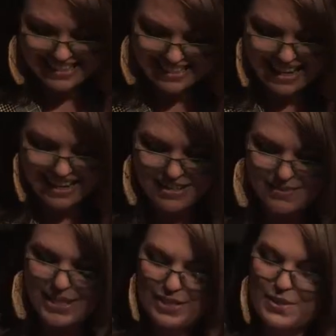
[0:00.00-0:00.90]
tonight
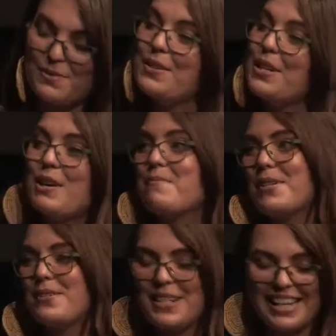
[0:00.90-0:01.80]
with two phenomenal,